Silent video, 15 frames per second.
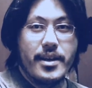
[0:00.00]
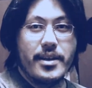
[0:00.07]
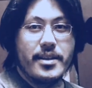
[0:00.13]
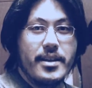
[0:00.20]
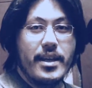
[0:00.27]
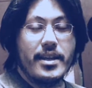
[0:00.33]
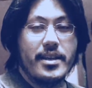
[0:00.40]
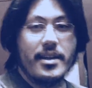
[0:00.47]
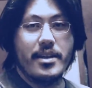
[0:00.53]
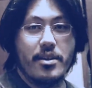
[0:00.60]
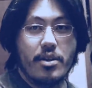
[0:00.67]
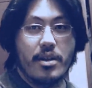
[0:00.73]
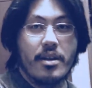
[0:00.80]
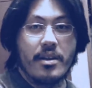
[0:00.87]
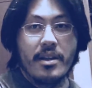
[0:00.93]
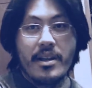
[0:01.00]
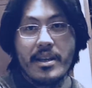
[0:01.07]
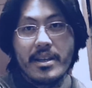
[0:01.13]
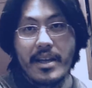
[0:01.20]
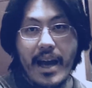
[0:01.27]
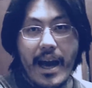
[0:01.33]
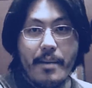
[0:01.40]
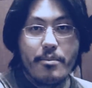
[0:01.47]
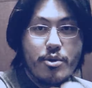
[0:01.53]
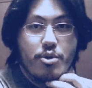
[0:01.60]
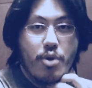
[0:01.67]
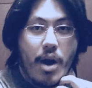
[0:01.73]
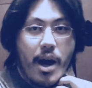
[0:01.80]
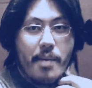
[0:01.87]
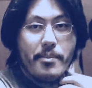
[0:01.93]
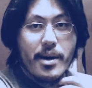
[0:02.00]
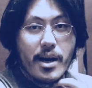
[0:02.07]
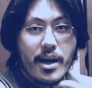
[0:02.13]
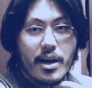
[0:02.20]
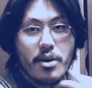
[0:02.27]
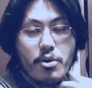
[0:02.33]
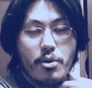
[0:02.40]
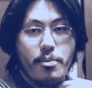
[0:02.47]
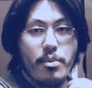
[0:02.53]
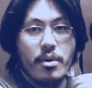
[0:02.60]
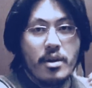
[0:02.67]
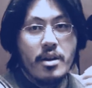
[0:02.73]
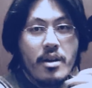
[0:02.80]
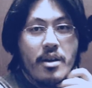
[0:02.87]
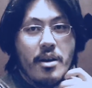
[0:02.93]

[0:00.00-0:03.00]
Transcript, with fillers: Uh, like a cop drama or